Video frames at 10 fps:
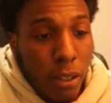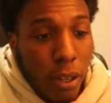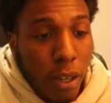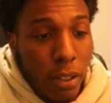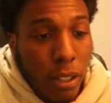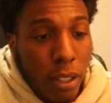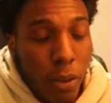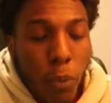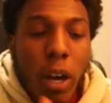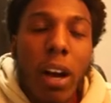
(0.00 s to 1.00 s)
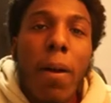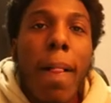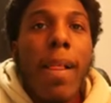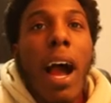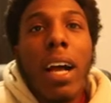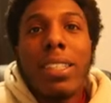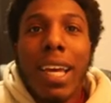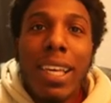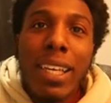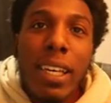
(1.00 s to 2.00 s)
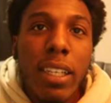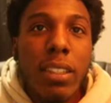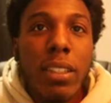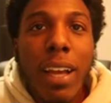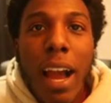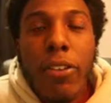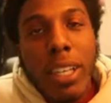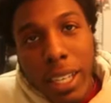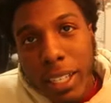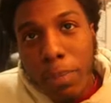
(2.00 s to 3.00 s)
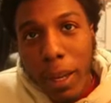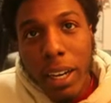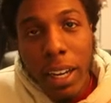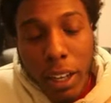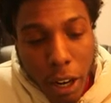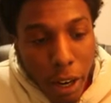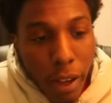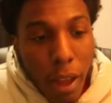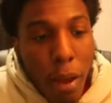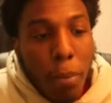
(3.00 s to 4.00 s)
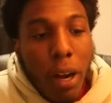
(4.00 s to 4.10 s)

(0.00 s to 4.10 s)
You know what I'm saying? Well, I'd say he is Kyrie is better than Curry,